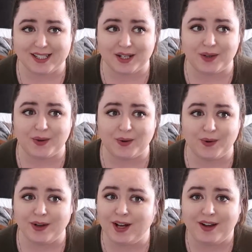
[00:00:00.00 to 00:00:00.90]

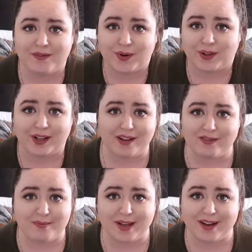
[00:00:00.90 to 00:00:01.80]
though for the life
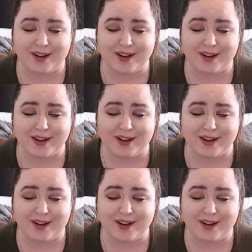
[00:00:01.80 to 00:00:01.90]
of me I